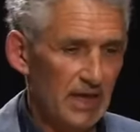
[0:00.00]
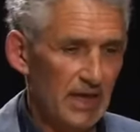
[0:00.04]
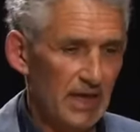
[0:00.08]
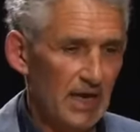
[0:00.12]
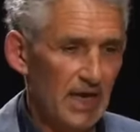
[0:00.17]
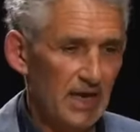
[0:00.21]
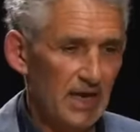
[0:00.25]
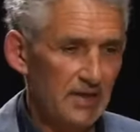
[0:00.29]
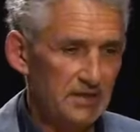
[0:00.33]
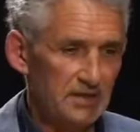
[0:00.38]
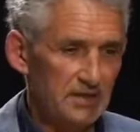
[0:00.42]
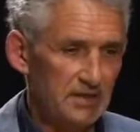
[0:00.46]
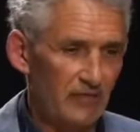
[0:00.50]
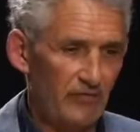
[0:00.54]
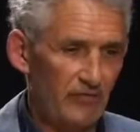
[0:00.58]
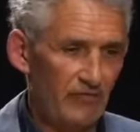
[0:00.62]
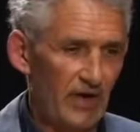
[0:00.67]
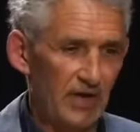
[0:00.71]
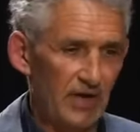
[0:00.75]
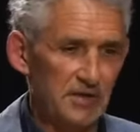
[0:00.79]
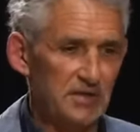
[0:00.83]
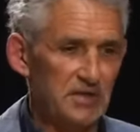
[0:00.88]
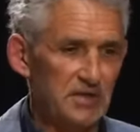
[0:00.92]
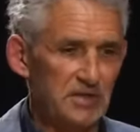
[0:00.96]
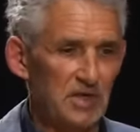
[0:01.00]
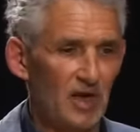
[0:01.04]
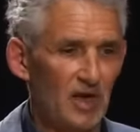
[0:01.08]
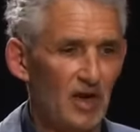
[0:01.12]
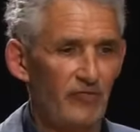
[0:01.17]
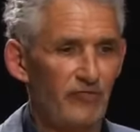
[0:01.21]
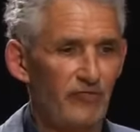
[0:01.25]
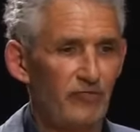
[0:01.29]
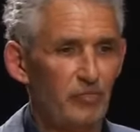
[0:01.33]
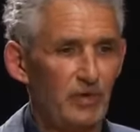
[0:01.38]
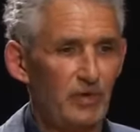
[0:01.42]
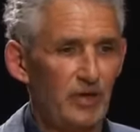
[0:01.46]
uh, sort of fun
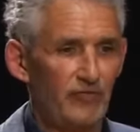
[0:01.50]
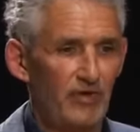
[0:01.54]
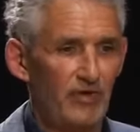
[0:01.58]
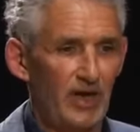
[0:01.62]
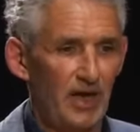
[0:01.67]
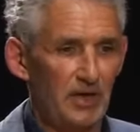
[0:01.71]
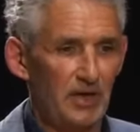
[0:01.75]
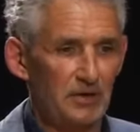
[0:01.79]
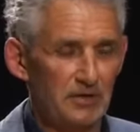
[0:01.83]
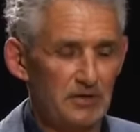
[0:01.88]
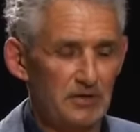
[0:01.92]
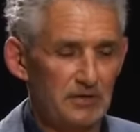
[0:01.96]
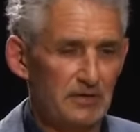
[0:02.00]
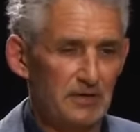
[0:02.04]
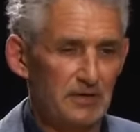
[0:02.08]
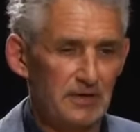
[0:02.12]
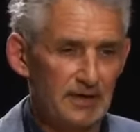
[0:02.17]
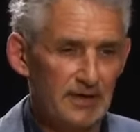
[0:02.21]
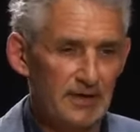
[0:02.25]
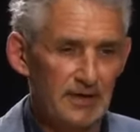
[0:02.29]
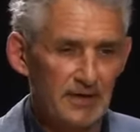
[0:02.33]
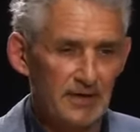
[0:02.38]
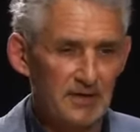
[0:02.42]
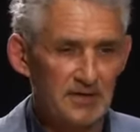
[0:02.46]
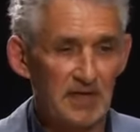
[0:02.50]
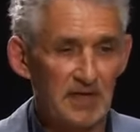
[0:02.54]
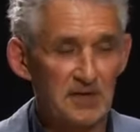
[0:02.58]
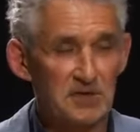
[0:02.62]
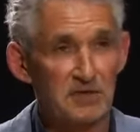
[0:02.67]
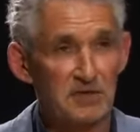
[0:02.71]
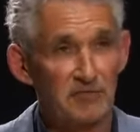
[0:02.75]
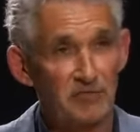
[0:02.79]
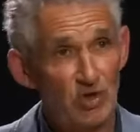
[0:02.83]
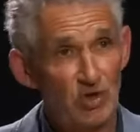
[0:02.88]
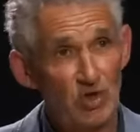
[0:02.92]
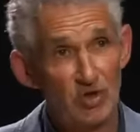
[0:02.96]
stuff. We found
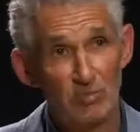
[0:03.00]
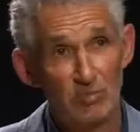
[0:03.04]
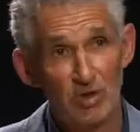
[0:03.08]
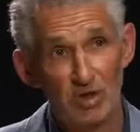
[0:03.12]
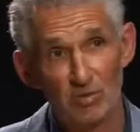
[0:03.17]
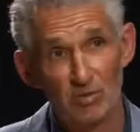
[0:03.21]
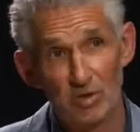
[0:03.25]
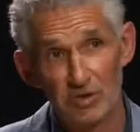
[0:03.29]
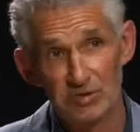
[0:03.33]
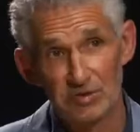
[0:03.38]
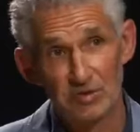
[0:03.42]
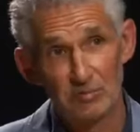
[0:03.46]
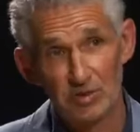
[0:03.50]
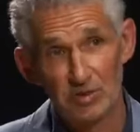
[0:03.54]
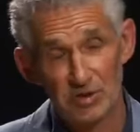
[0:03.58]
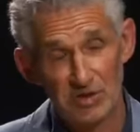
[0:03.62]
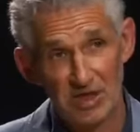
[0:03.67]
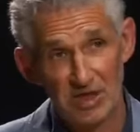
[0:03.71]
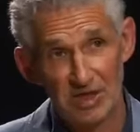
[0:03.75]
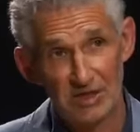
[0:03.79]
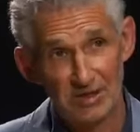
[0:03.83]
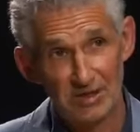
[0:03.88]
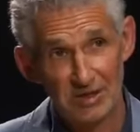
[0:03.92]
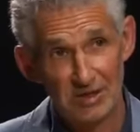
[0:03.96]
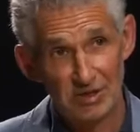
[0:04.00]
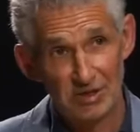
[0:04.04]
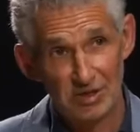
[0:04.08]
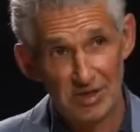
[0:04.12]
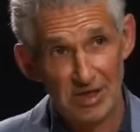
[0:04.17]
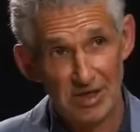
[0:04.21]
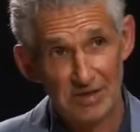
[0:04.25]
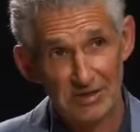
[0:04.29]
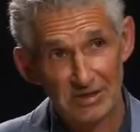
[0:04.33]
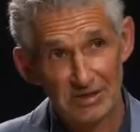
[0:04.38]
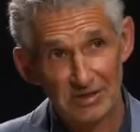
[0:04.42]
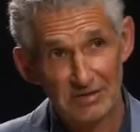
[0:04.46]
sense of humour wasn't particularly
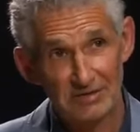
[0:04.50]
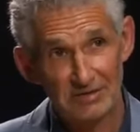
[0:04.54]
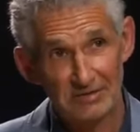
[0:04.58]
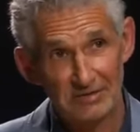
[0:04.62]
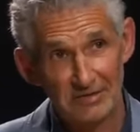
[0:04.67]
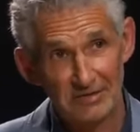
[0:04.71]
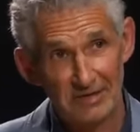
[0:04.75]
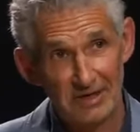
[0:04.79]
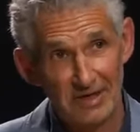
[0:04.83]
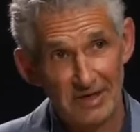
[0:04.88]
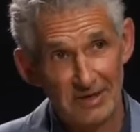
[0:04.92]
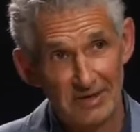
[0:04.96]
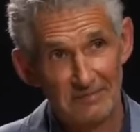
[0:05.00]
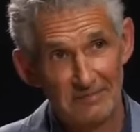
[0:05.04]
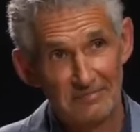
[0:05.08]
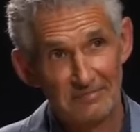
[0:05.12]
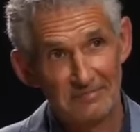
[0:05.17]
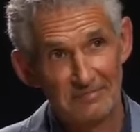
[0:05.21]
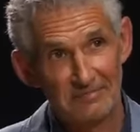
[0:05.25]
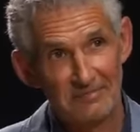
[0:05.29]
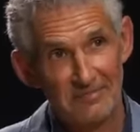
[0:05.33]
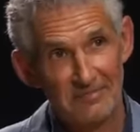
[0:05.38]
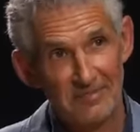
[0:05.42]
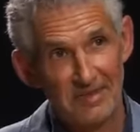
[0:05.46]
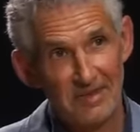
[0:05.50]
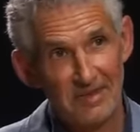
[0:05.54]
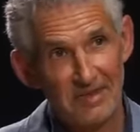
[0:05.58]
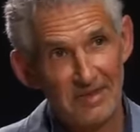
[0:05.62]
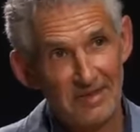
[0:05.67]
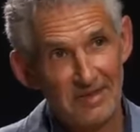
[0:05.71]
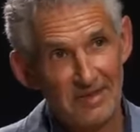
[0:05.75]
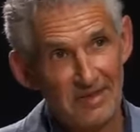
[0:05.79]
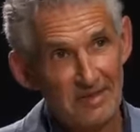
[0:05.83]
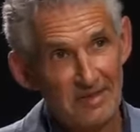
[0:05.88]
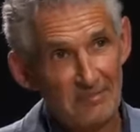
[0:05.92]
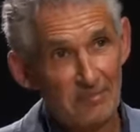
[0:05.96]
genetic. Um,
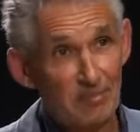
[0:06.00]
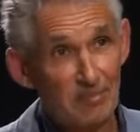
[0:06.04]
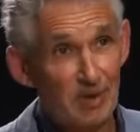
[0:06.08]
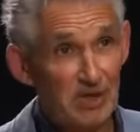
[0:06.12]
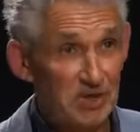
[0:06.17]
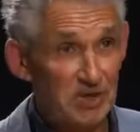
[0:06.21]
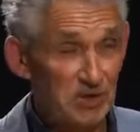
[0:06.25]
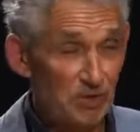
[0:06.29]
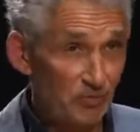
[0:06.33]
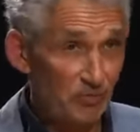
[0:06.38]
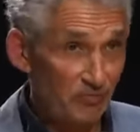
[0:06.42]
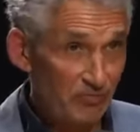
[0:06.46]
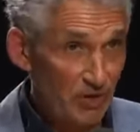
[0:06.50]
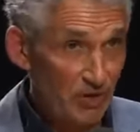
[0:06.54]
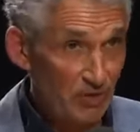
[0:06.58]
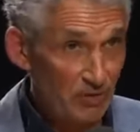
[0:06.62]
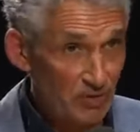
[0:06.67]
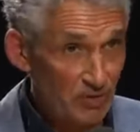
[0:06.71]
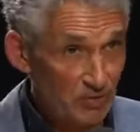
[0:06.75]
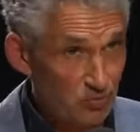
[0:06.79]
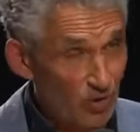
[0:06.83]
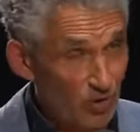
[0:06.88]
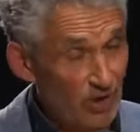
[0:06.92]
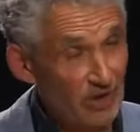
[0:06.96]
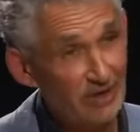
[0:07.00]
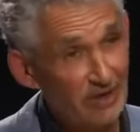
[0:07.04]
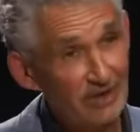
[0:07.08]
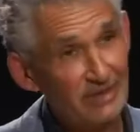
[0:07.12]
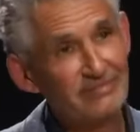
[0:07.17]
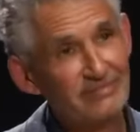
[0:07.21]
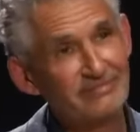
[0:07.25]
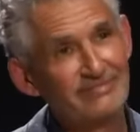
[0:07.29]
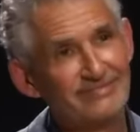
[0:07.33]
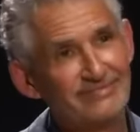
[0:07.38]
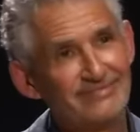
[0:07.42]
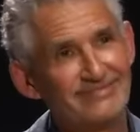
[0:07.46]
political views
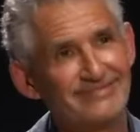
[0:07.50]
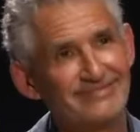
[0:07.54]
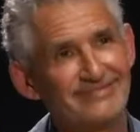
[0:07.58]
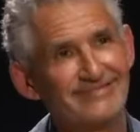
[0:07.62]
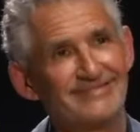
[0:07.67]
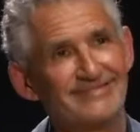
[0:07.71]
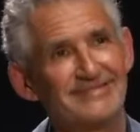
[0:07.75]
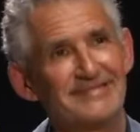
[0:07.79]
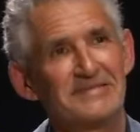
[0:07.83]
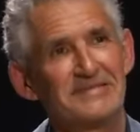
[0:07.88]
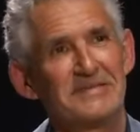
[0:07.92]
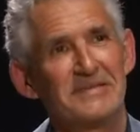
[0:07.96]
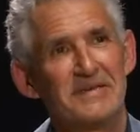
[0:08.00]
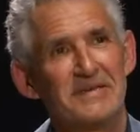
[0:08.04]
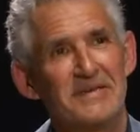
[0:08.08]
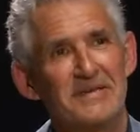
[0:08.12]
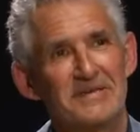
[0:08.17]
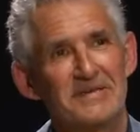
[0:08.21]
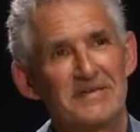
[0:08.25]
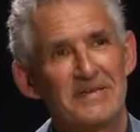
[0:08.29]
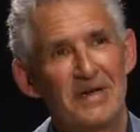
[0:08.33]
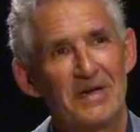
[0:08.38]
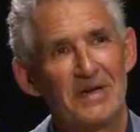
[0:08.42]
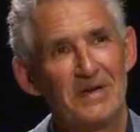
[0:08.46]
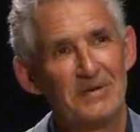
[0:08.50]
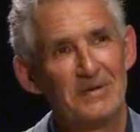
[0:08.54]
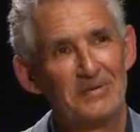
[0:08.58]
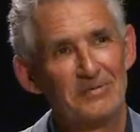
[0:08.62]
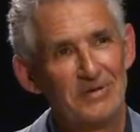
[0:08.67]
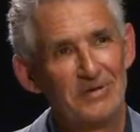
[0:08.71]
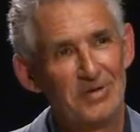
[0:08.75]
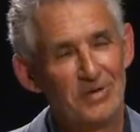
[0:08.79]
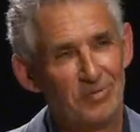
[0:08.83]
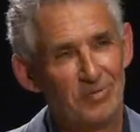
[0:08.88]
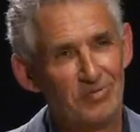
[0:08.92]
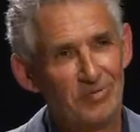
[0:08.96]
were, so
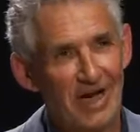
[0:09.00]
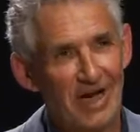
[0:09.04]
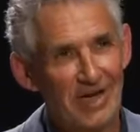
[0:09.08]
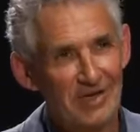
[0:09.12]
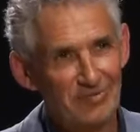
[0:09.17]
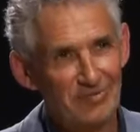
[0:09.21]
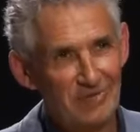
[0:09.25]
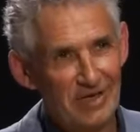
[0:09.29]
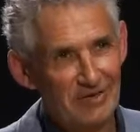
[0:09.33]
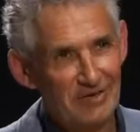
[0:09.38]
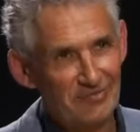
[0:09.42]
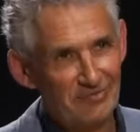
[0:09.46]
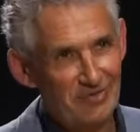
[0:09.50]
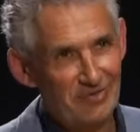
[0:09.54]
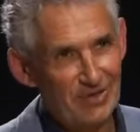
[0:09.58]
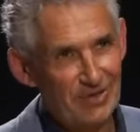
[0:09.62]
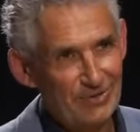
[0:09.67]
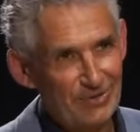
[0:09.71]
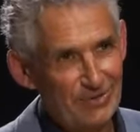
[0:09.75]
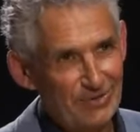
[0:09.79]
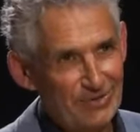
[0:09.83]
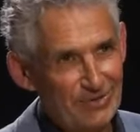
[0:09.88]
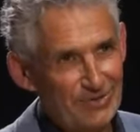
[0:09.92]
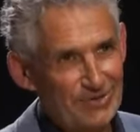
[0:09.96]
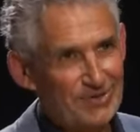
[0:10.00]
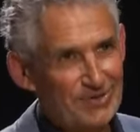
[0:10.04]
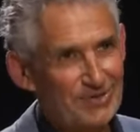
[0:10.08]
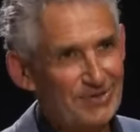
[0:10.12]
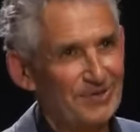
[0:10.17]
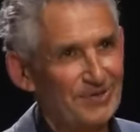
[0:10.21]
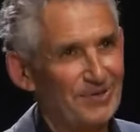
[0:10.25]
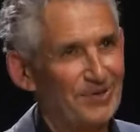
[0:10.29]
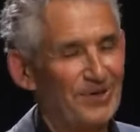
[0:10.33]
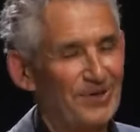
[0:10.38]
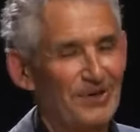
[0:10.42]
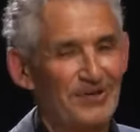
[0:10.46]
your right wing views
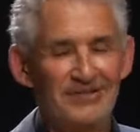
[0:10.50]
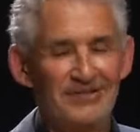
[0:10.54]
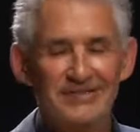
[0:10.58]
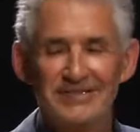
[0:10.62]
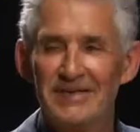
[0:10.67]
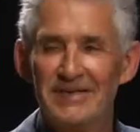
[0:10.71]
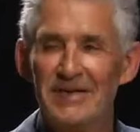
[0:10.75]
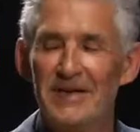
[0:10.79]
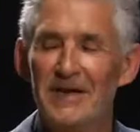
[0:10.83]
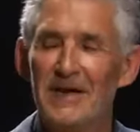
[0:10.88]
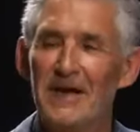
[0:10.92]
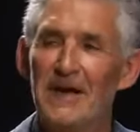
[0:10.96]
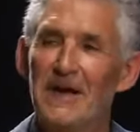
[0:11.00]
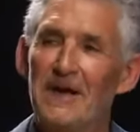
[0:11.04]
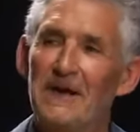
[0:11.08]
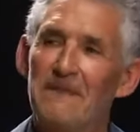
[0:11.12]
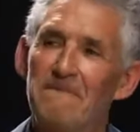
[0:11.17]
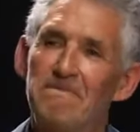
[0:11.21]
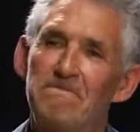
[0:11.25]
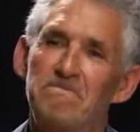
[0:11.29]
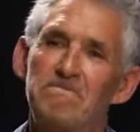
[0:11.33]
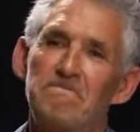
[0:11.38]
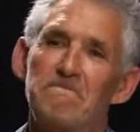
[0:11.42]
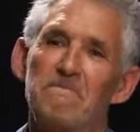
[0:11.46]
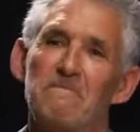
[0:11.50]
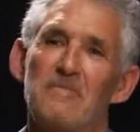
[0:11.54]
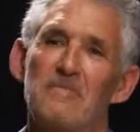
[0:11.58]
or um,